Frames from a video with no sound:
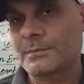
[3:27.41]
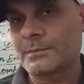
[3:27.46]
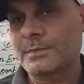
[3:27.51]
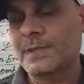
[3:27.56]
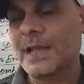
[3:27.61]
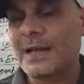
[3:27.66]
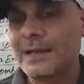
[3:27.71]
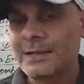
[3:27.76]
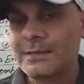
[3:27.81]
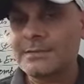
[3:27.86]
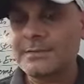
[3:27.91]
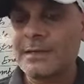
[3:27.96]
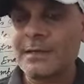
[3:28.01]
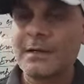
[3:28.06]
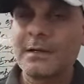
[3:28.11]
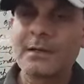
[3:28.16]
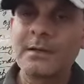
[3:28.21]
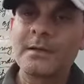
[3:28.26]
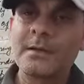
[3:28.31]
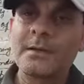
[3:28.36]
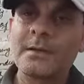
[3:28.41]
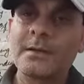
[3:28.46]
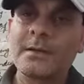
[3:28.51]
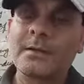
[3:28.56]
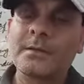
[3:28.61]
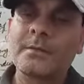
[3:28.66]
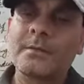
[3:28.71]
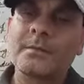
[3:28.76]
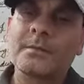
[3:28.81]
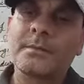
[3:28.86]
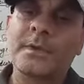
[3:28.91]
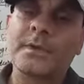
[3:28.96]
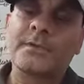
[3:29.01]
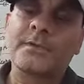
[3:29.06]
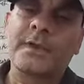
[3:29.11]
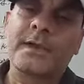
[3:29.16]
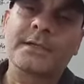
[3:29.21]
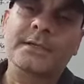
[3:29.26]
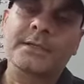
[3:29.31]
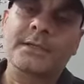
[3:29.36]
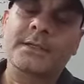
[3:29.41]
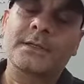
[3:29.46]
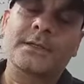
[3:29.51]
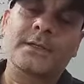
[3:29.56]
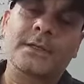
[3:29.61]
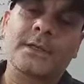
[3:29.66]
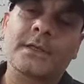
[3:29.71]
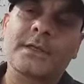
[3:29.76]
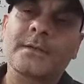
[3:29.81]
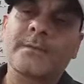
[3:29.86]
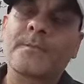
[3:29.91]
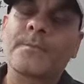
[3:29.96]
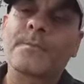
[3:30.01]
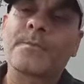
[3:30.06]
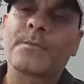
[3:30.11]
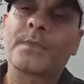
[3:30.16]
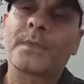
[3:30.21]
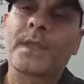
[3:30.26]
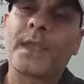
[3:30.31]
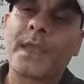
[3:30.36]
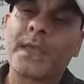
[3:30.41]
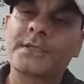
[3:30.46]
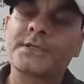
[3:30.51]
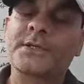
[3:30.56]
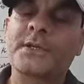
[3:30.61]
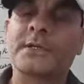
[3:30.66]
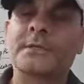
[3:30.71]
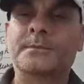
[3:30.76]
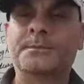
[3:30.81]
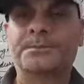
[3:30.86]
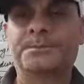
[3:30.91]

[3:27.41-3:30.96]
That is the perfection in action.